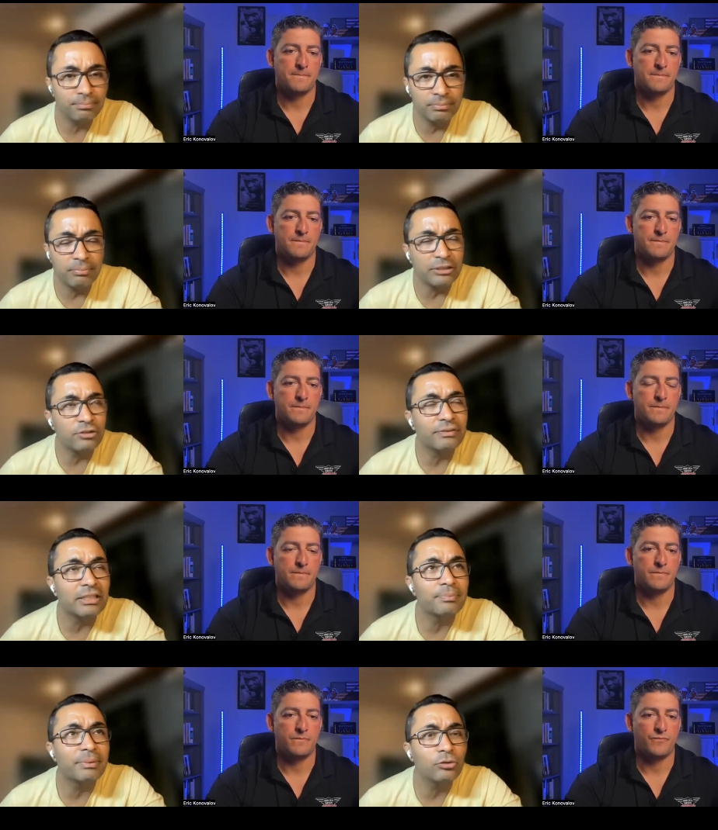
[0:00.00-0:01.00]
Speaker 1: bunch of
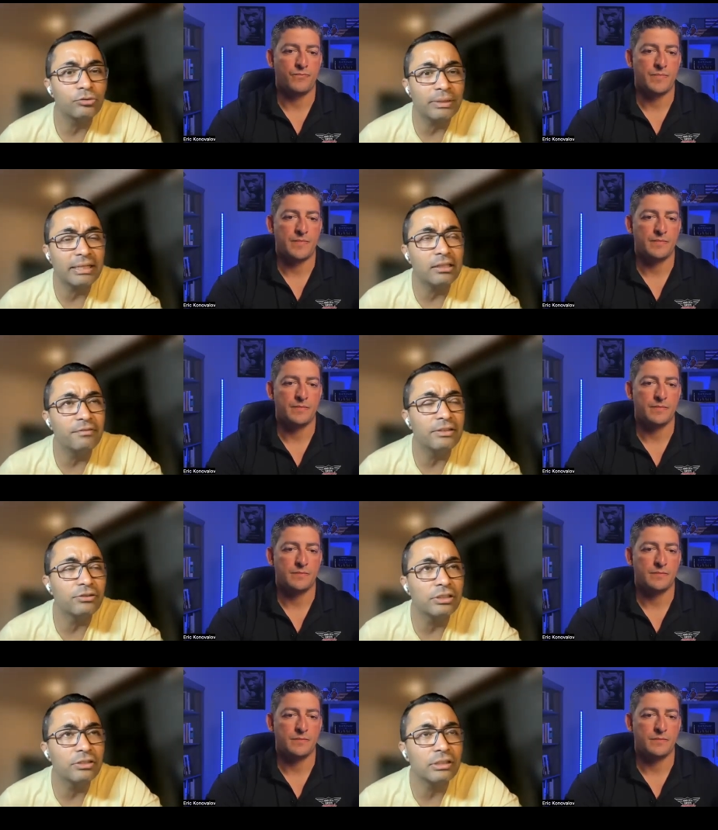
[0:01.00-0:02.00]
things, but two three key
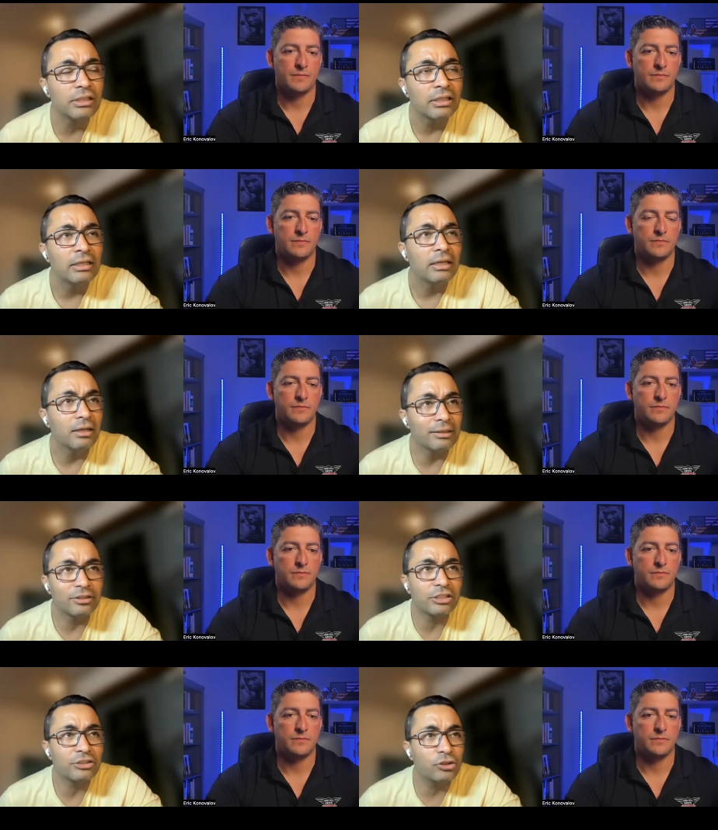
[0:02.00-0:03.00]
differences. Uh, like
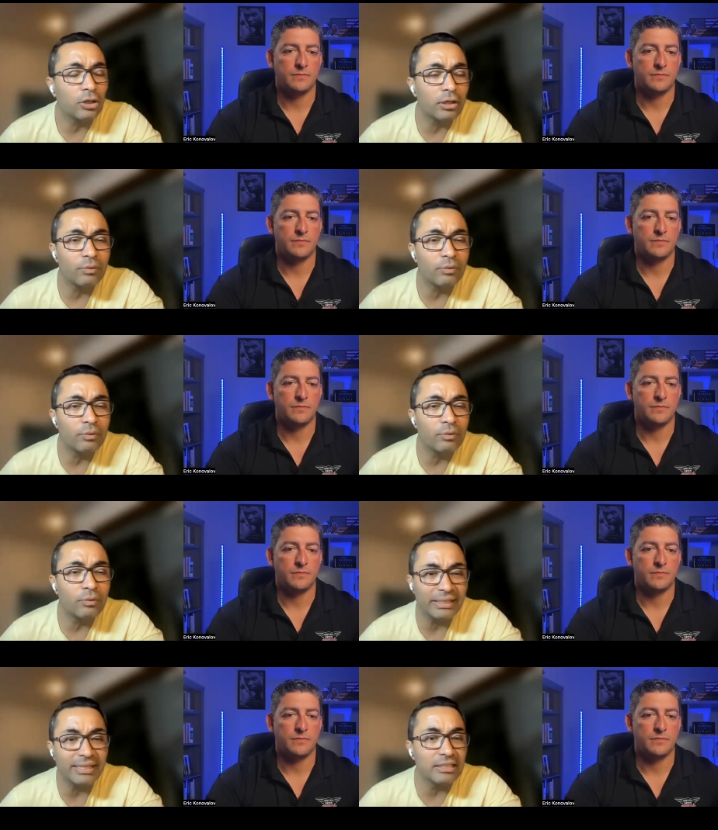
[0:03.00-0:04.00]
the sixteen dollar one
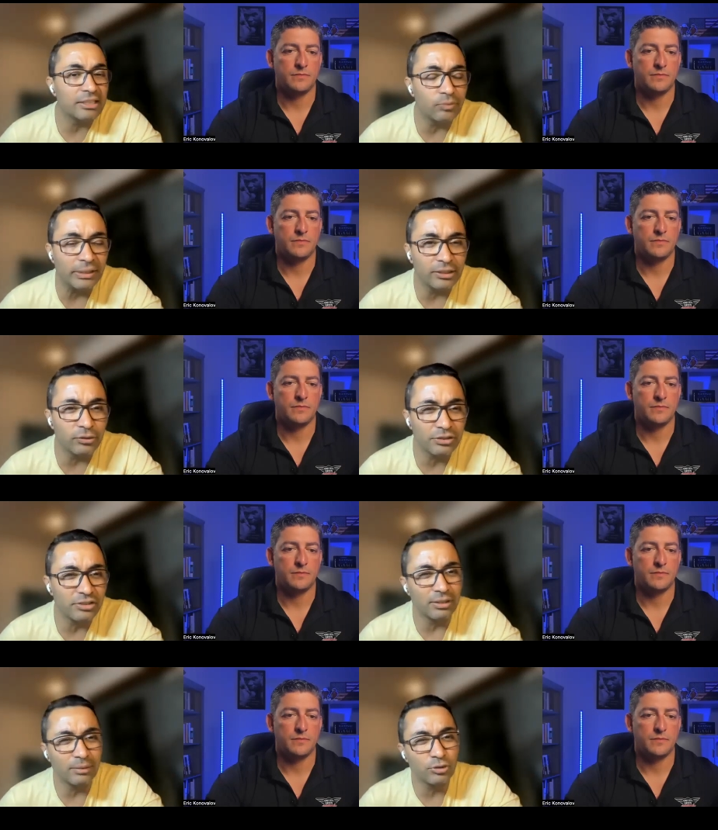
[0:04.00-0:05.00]
doesn't really integrate into
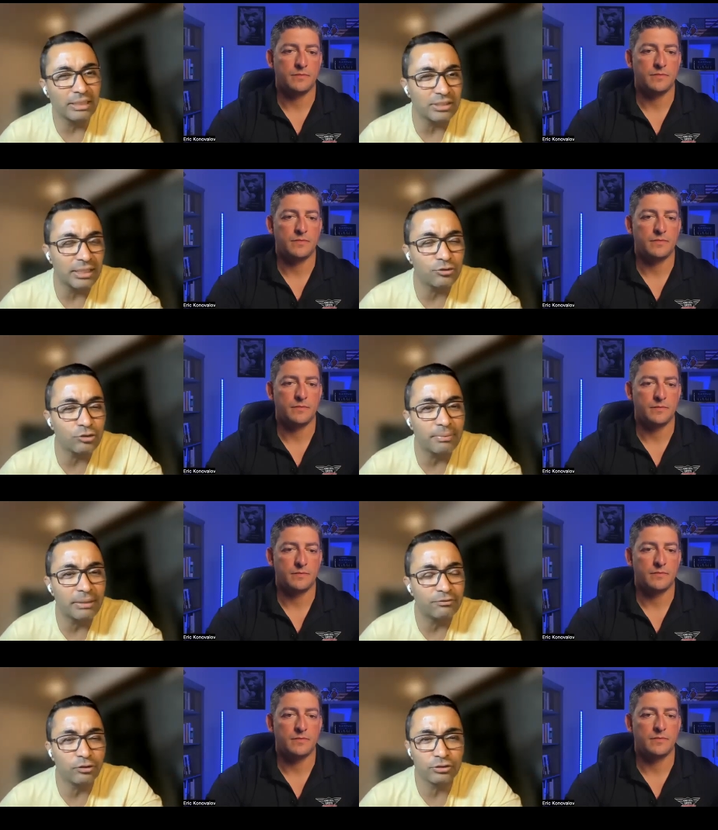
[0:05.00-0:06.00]
system, so that's largely
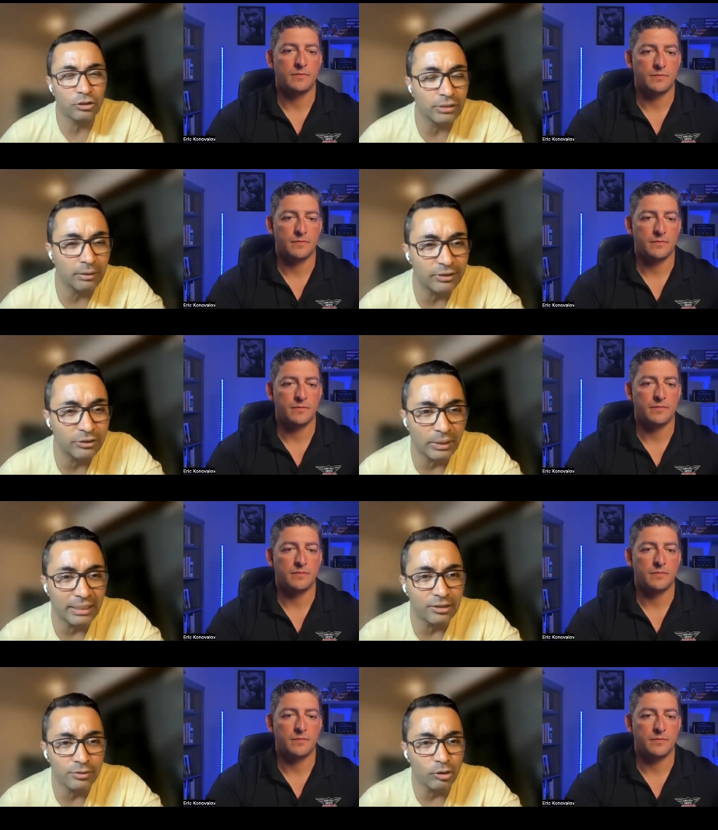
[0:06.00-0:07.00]
built for you know someone's
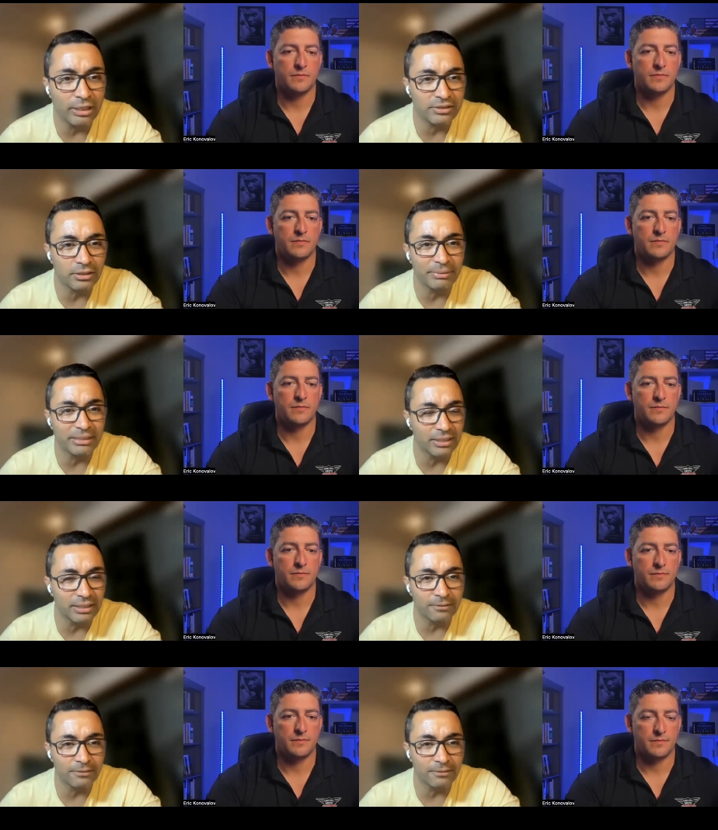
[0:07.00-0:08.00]
running a small SMB
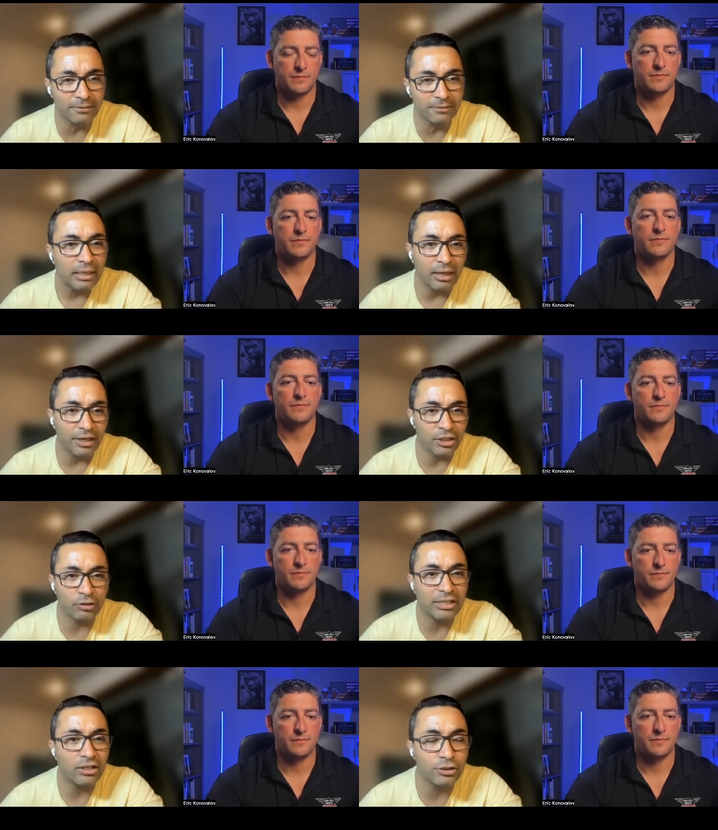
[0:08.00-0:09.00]
thing. Uh, you know,
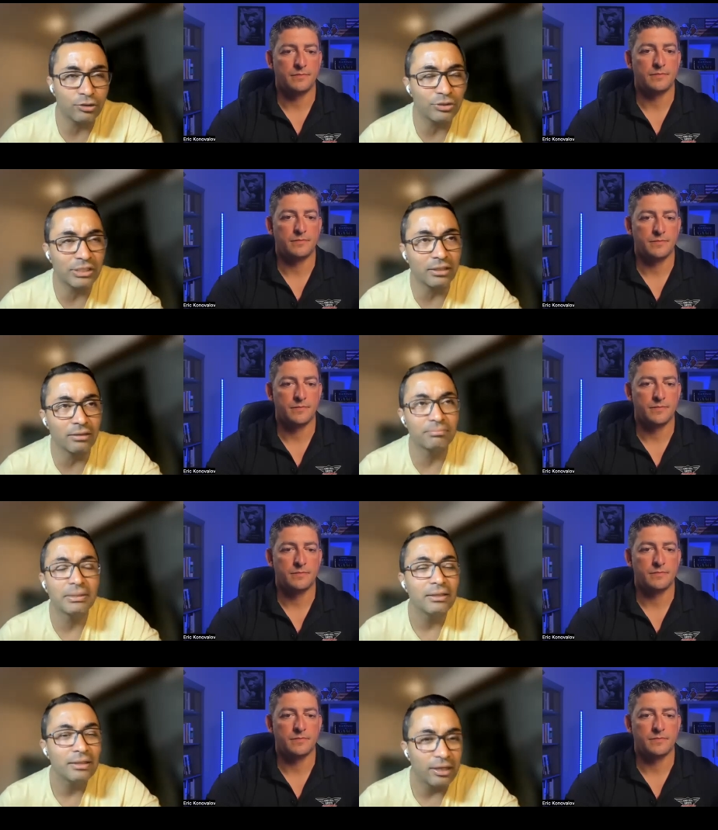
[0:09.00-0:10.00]
they're not using
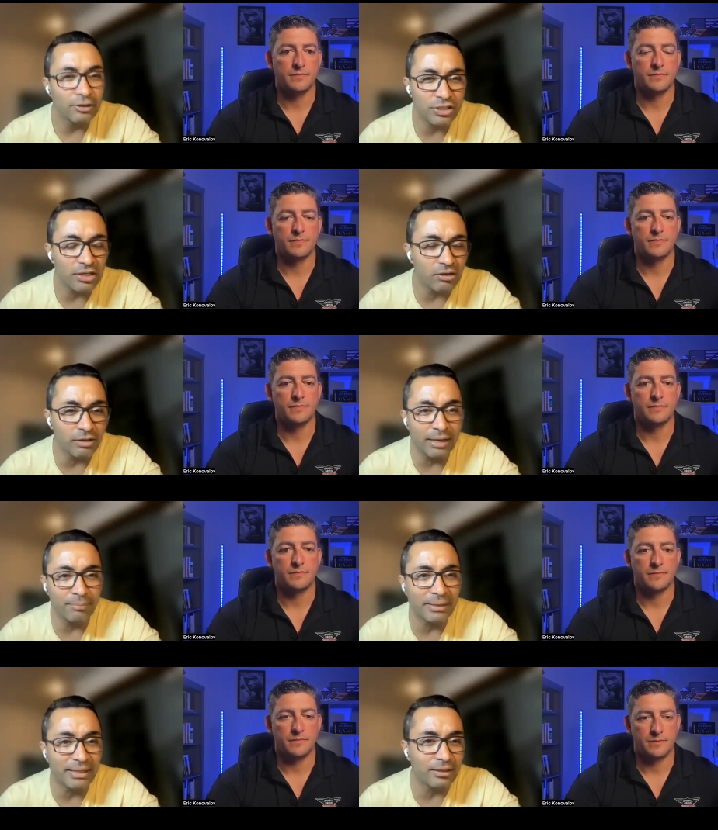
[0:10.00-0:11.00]
a
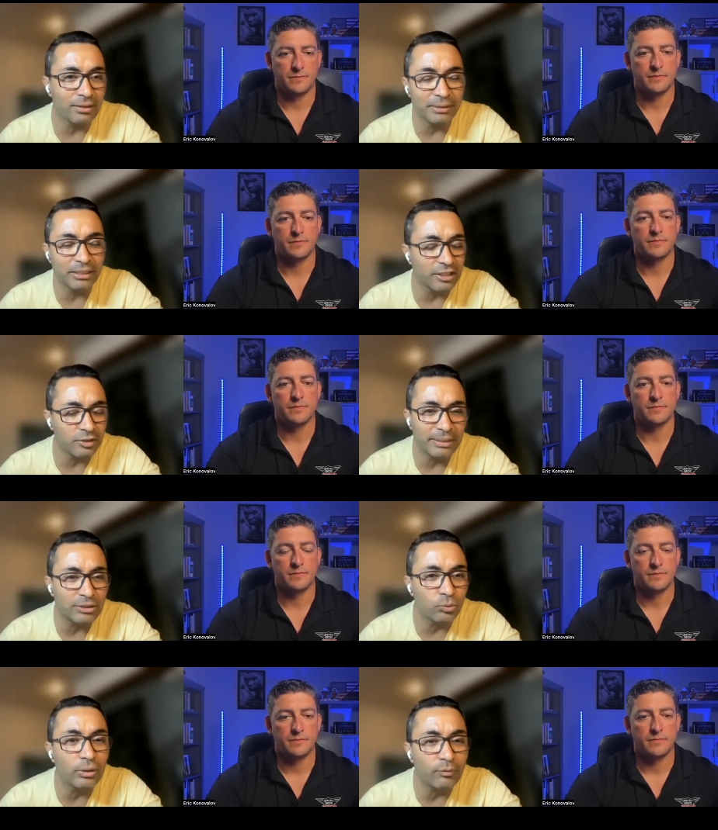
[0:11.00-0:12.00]
CRM and a
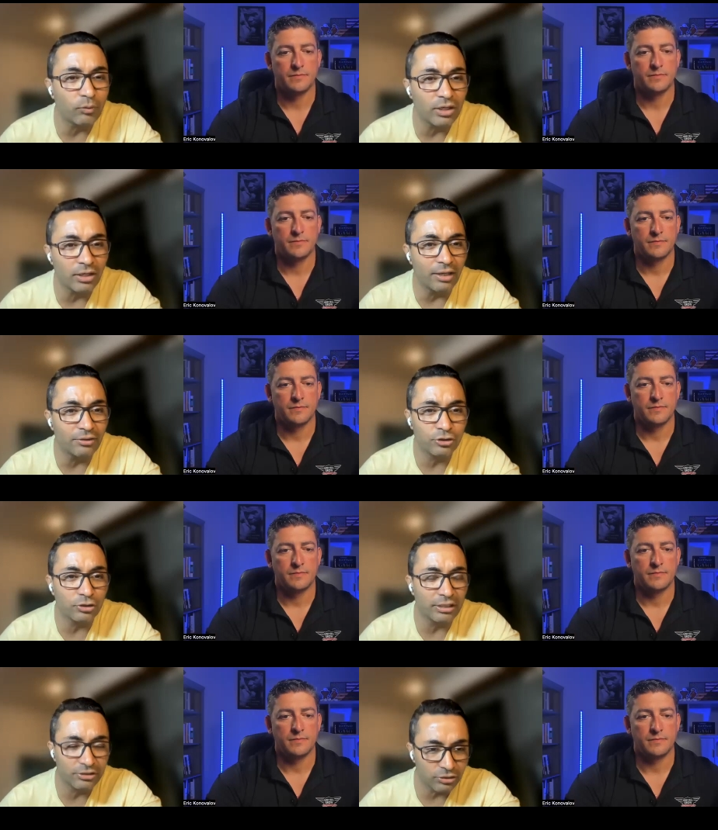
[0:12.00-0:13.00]
engagement tool and whatnot, so
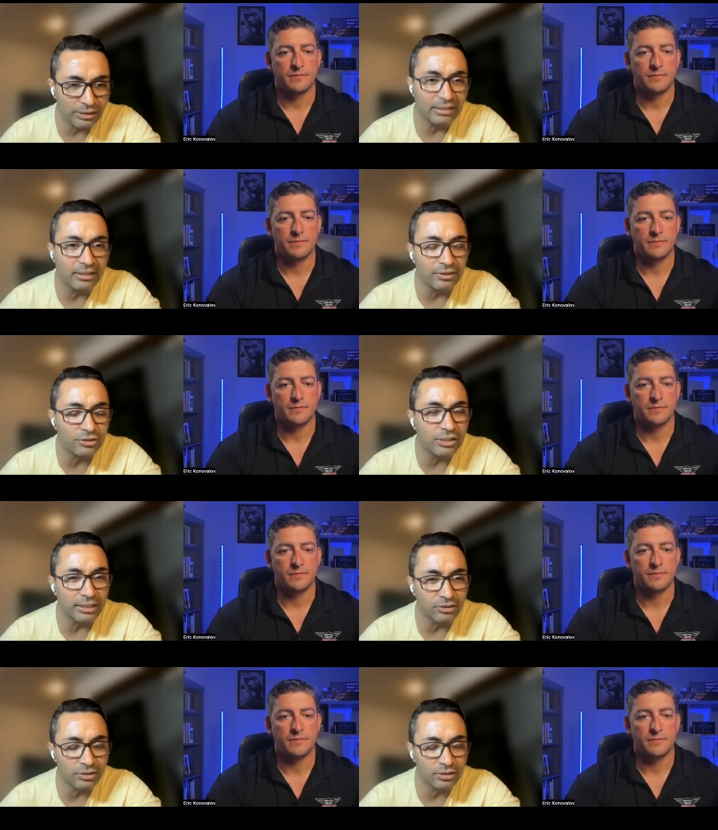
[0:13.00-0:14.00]
they just need the
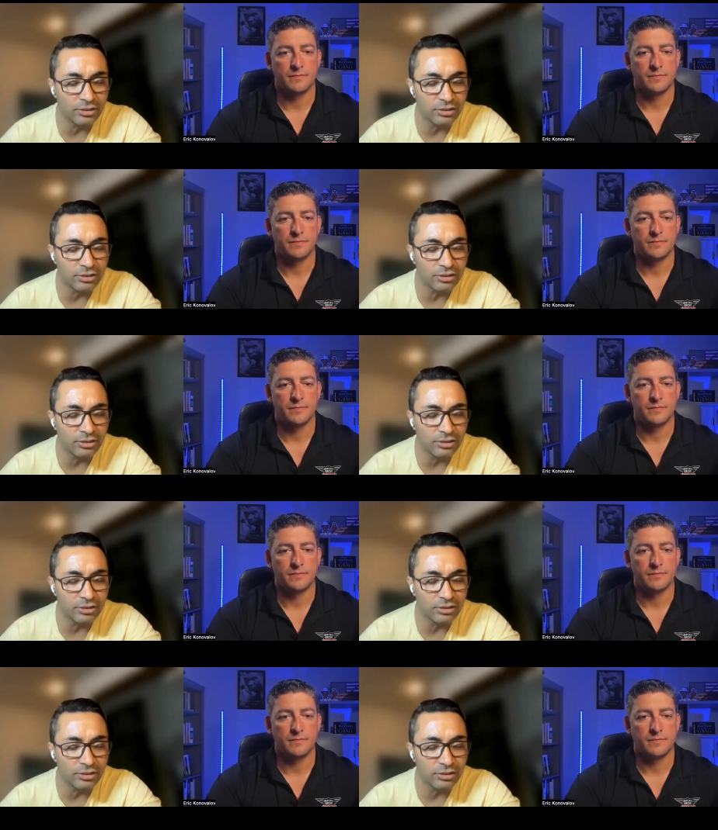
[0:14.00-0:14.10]
insights.